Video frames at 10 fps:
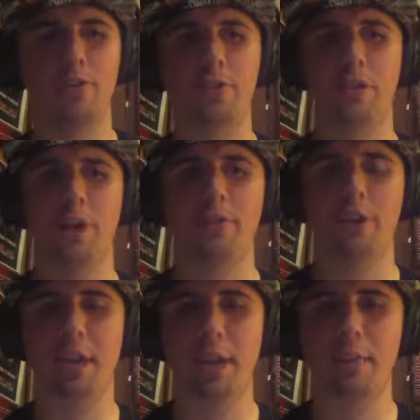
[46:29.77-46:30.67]
Philadelphia
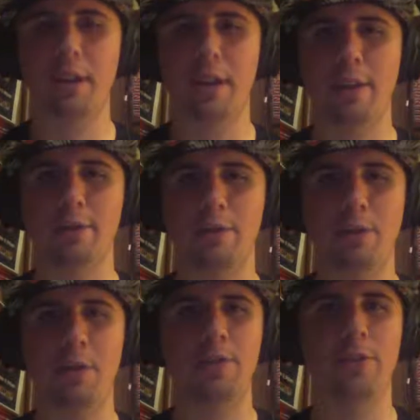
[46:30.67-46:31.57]
keeping Nick
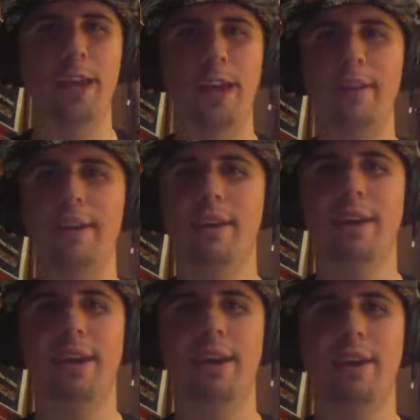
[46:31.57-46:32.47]
Foles again.
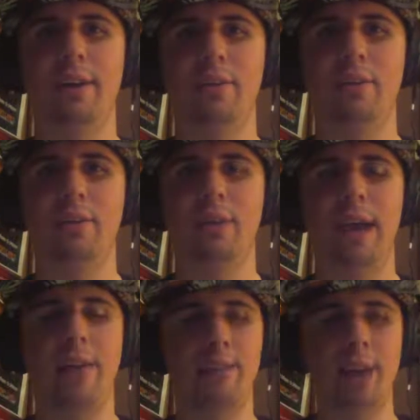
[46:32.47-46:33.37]

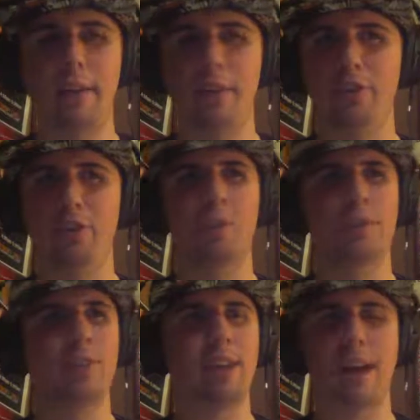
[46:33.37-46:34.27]
ACL injuries, we
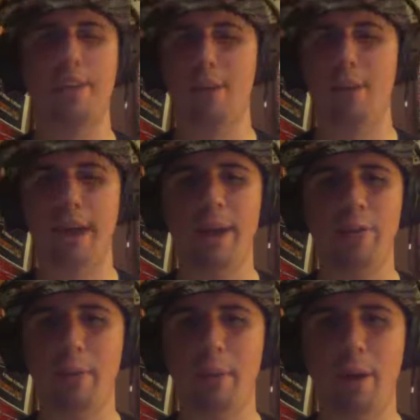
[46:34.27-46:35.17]
see guys come back
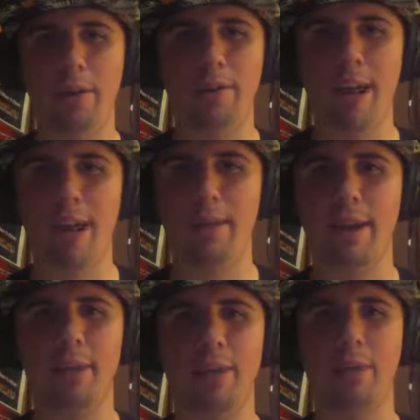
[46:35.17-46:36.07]
from them all the time,
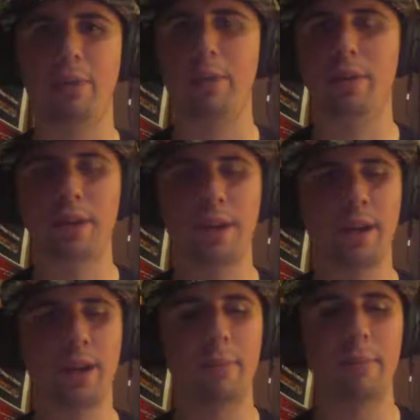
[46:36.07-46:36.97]
and they're able
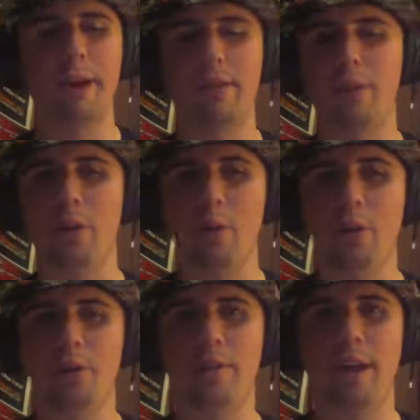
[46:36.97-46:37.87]
to be back to their
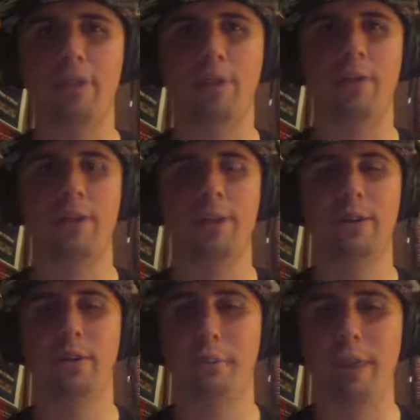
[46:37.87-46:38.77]
old selves
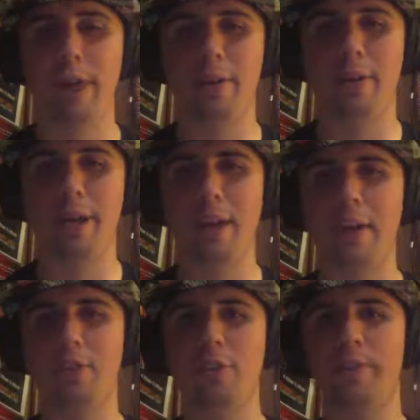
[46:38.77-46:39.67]
or better, like
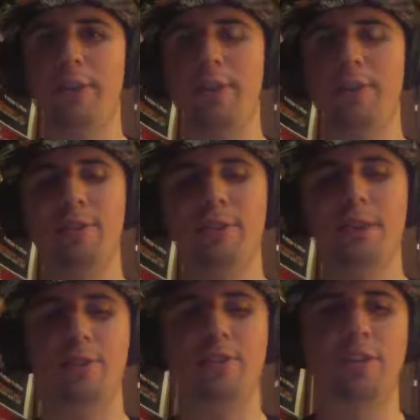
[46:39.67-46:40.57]
Adrian Peterson
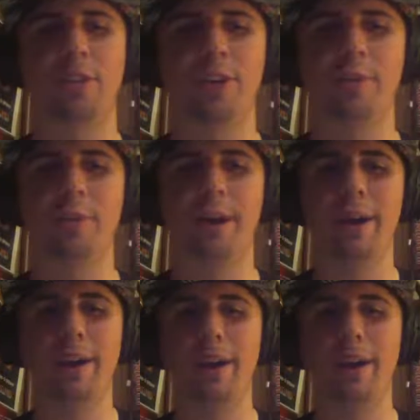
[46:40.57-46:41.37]
years ago. But